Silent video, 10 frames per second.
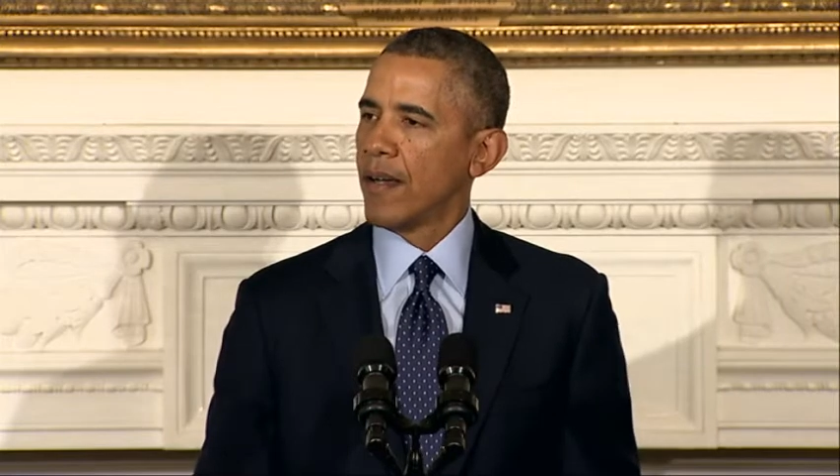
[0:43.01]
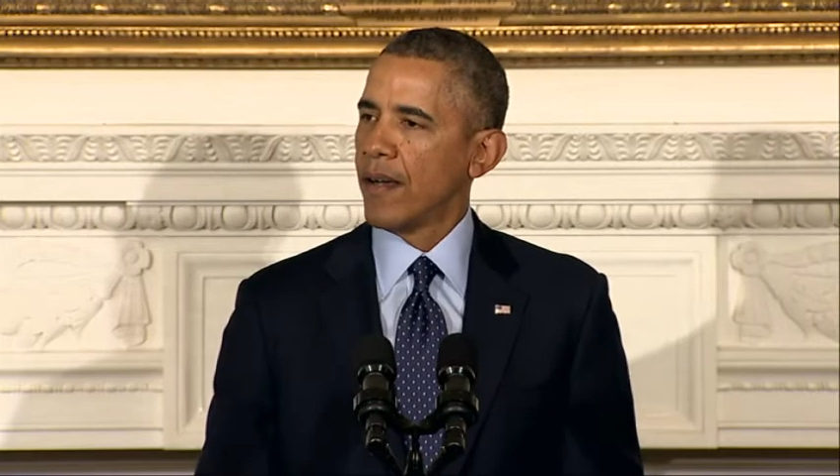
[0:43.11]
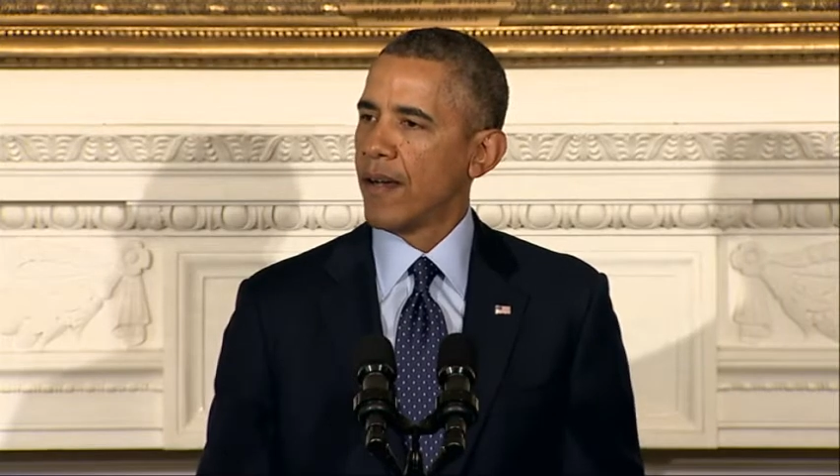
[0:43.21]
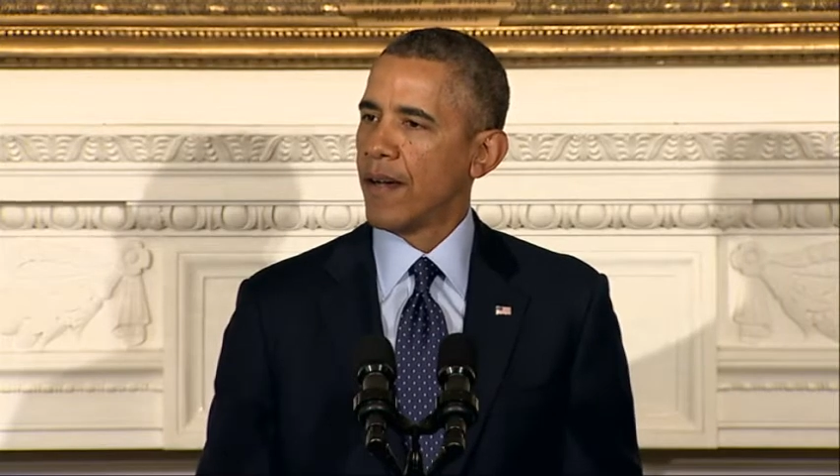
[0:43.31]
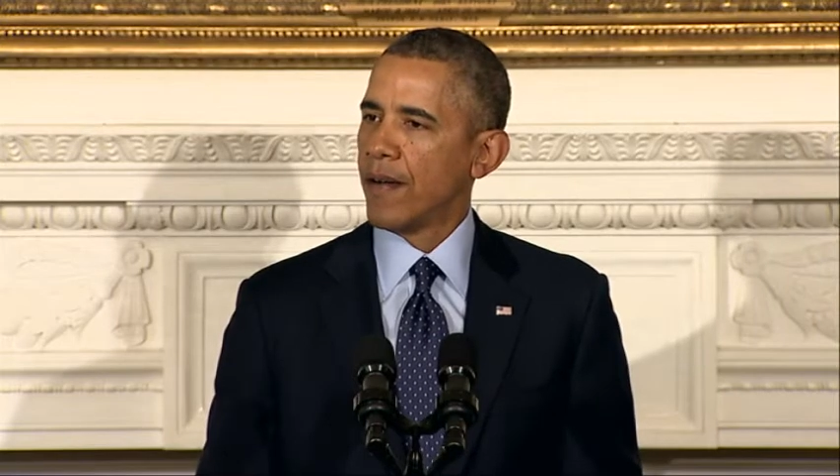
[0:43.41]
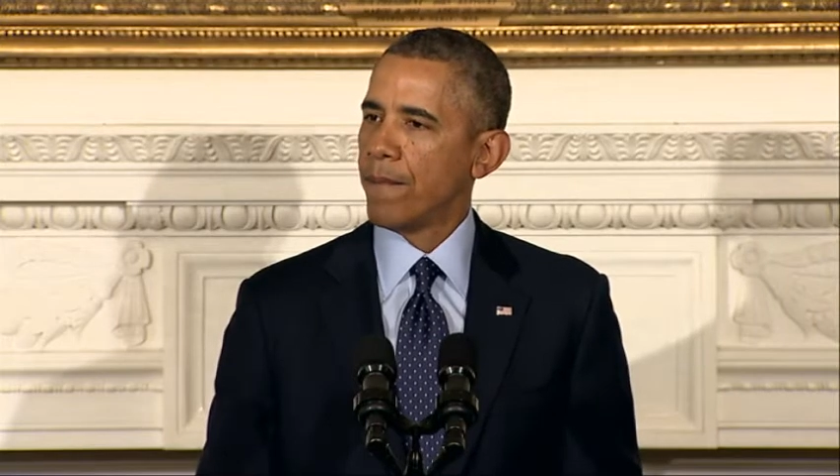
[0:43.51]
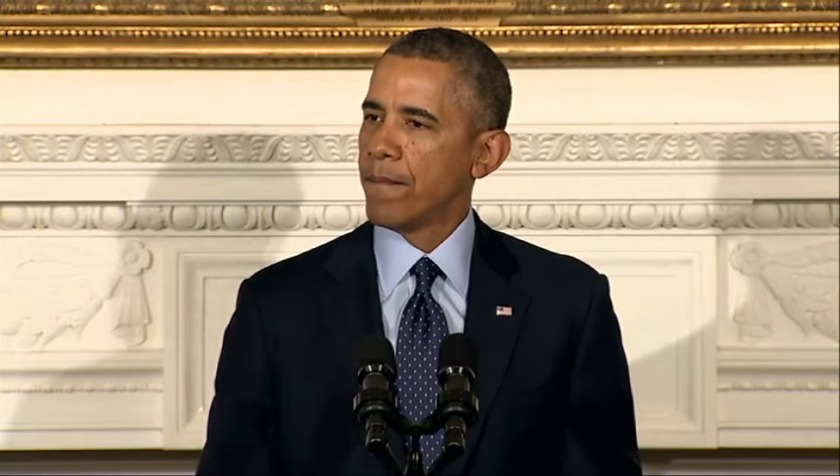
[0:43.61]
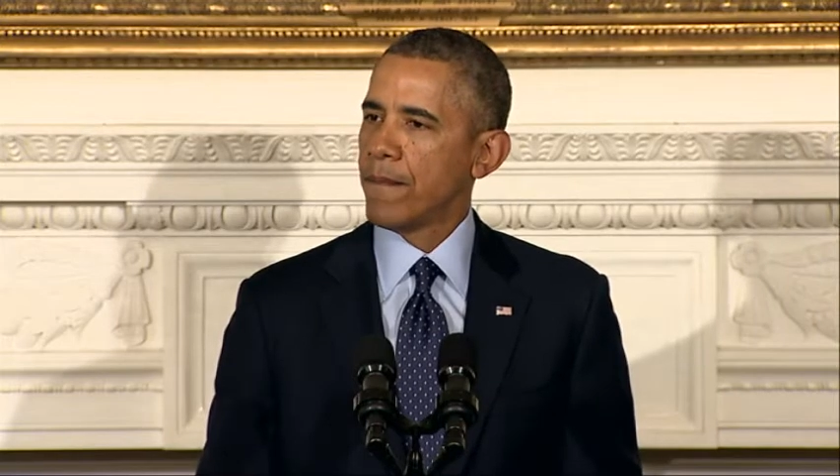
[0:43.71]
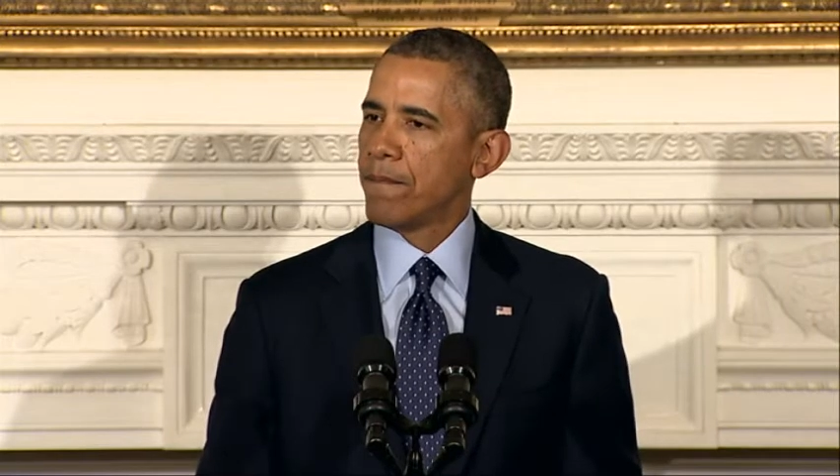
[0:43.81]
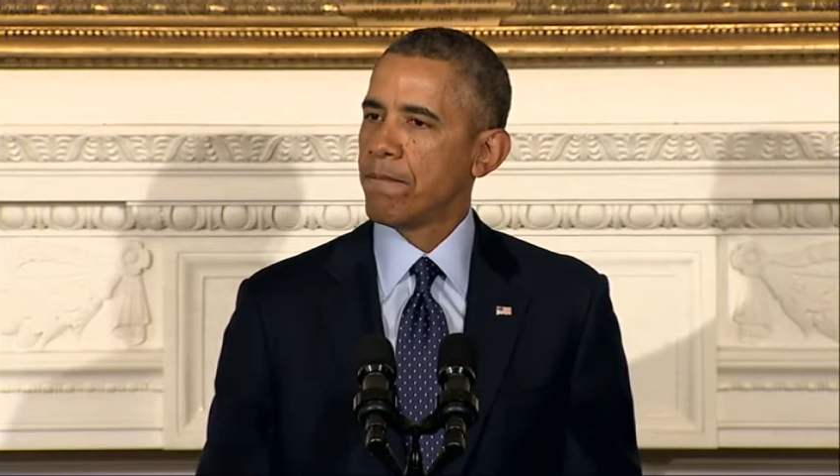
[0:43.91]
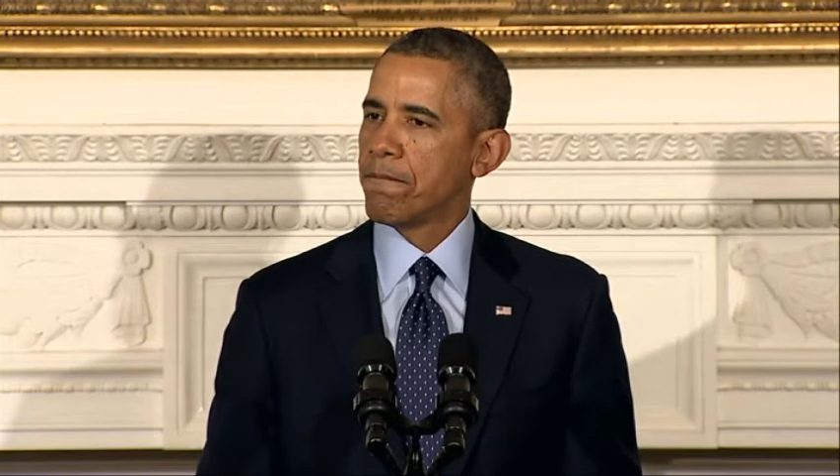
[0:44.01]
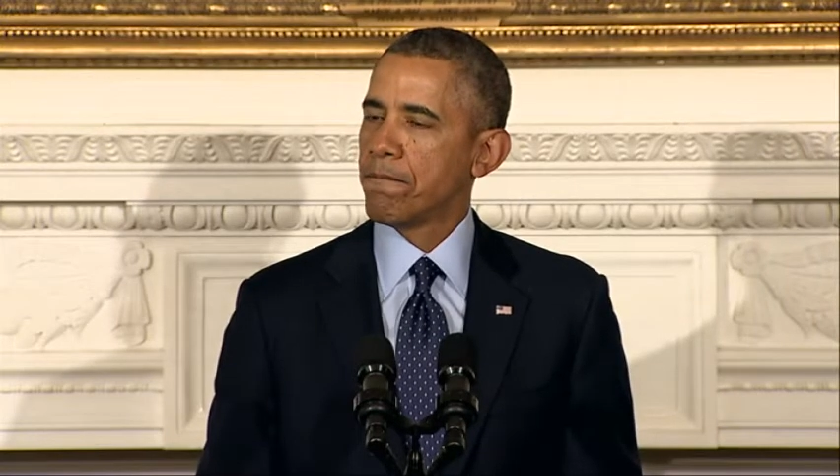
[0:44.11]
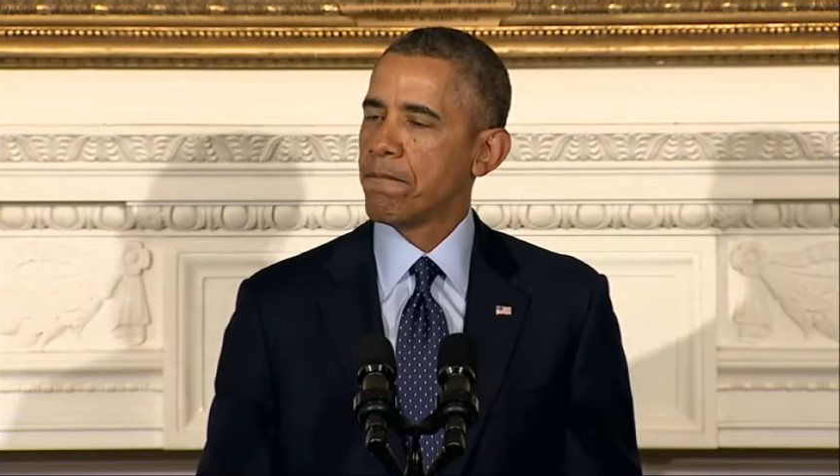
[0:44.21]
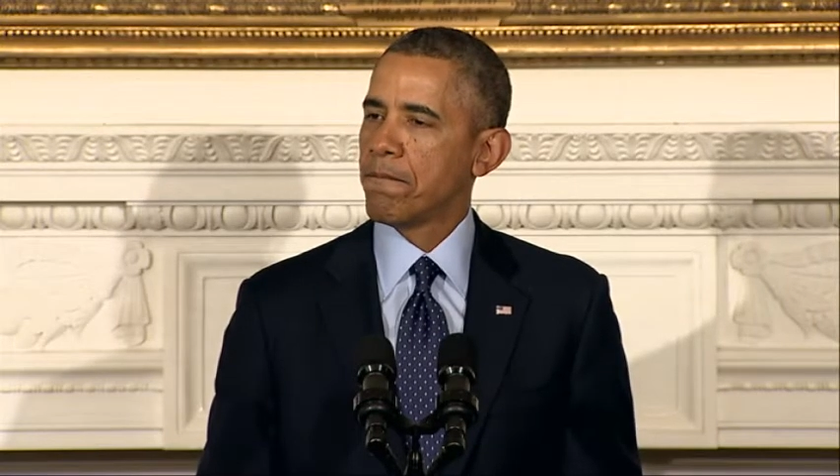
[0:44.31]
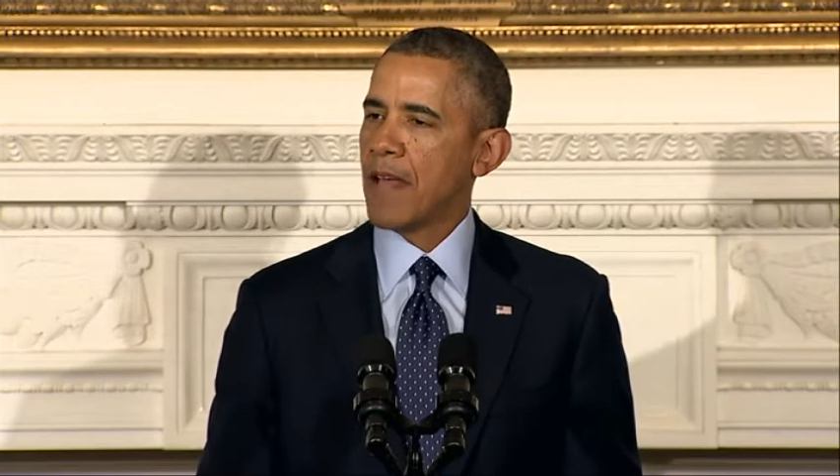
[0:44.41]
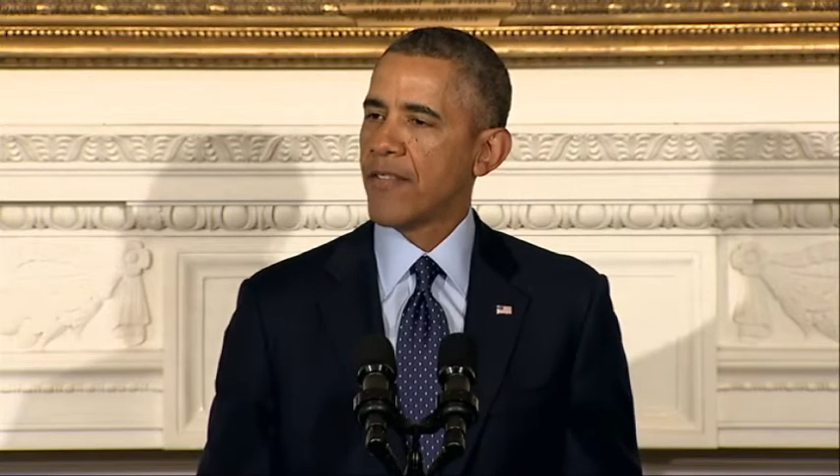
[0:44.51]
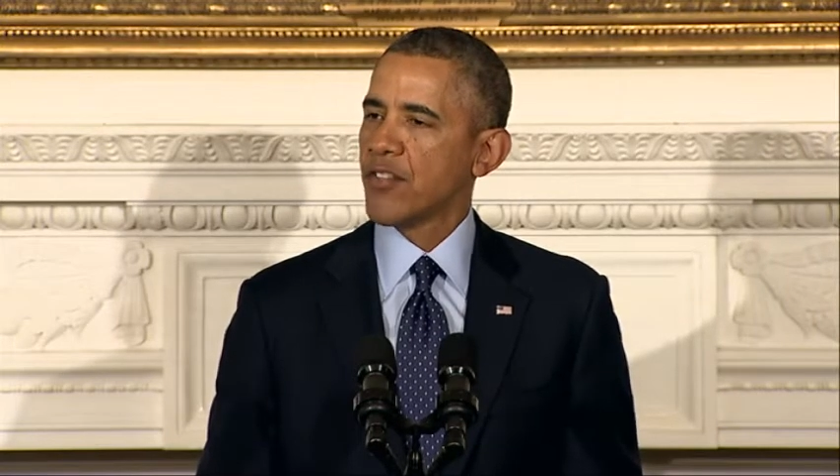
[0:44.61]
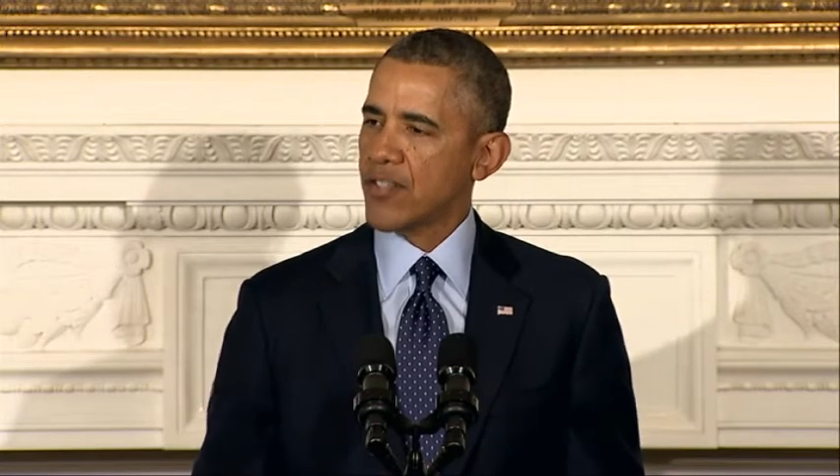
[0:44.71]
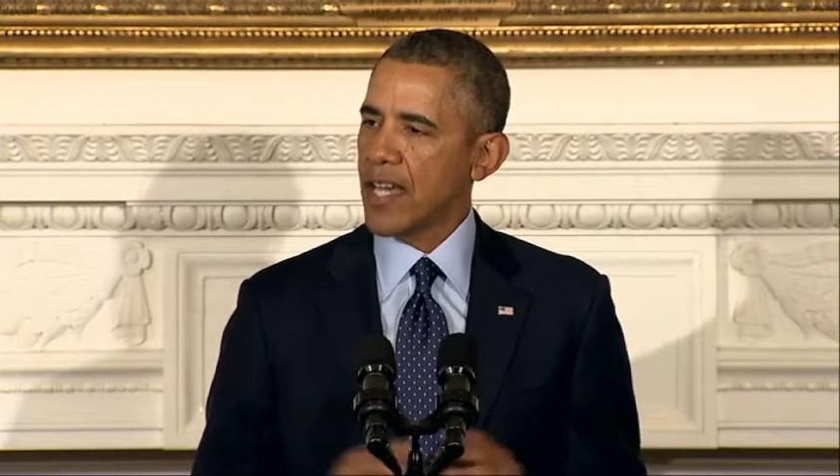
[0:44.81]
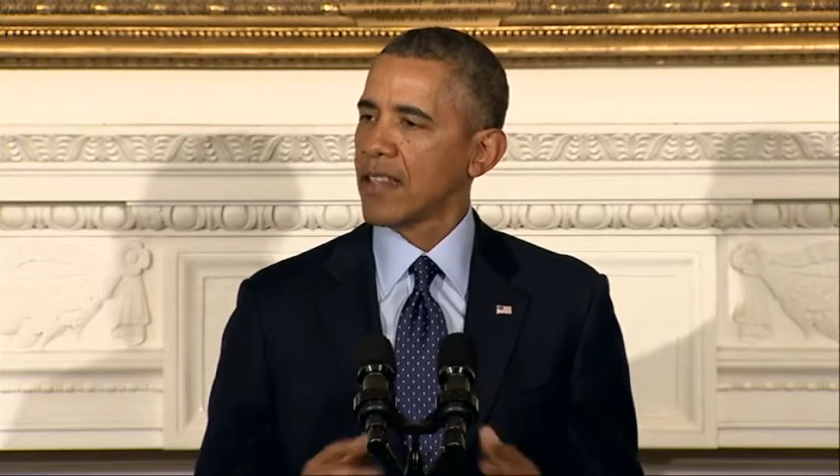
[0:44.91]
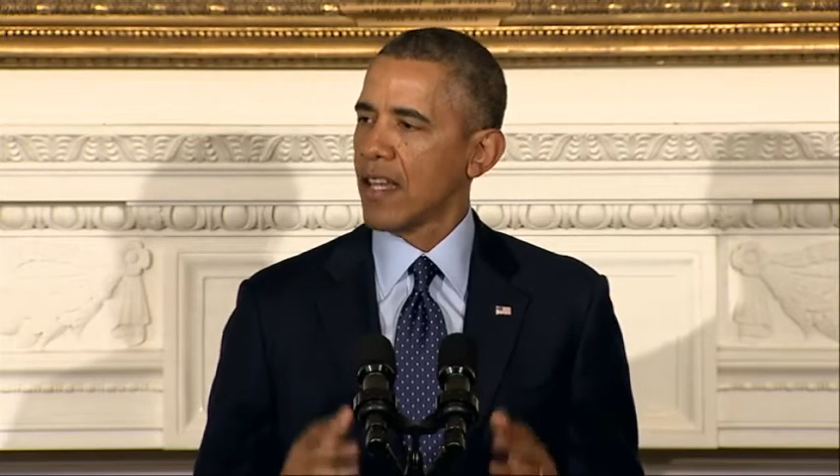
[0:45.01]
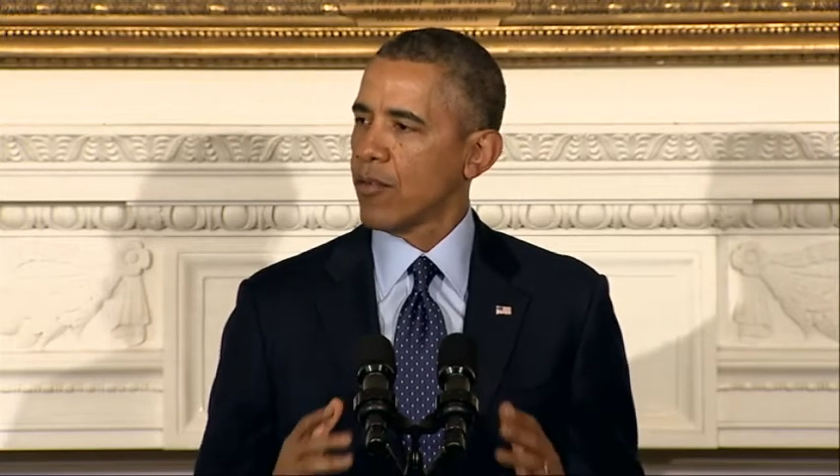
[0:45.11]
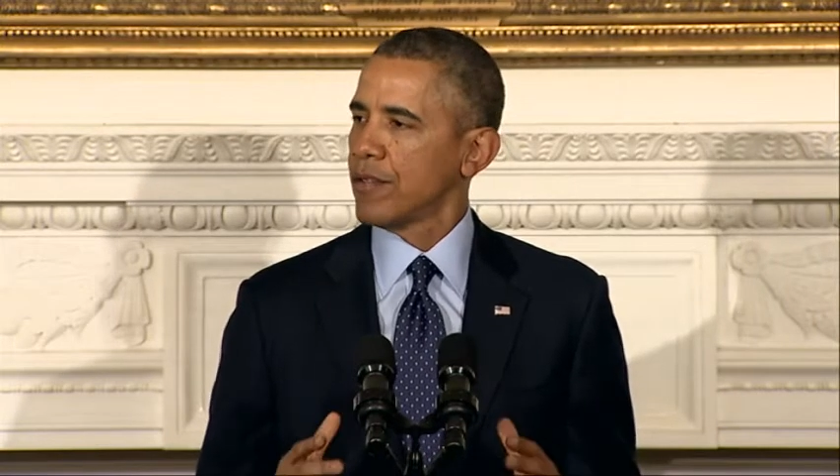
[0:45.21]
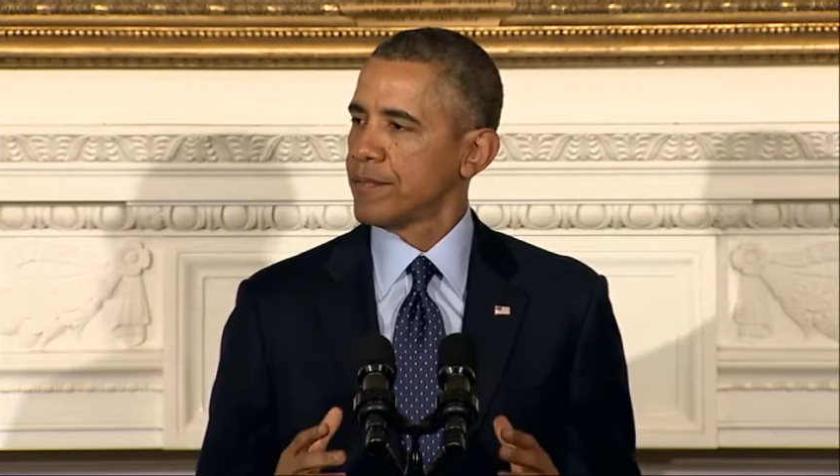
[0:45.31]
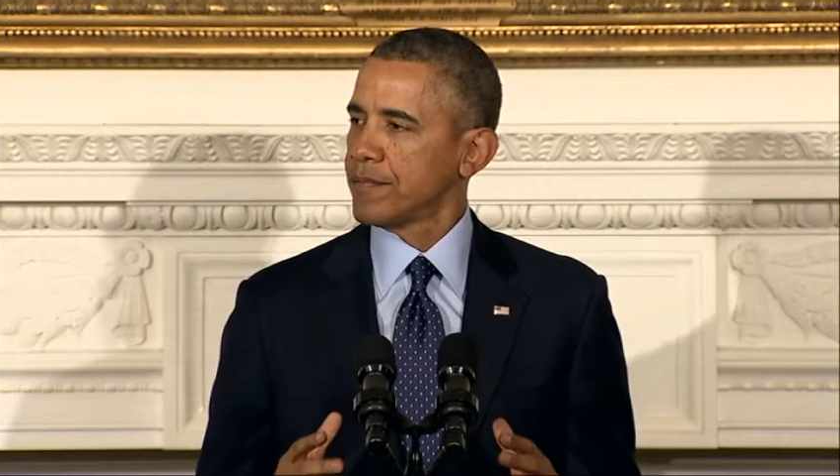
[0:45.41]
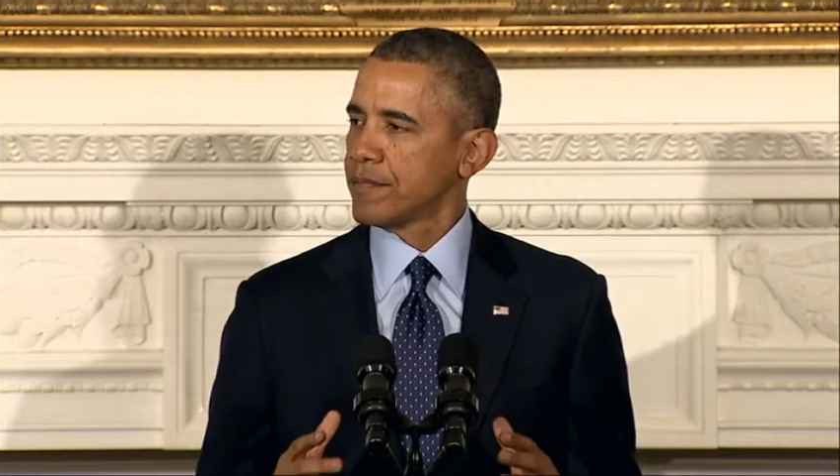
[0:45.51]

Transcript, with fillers: uh, at the state level,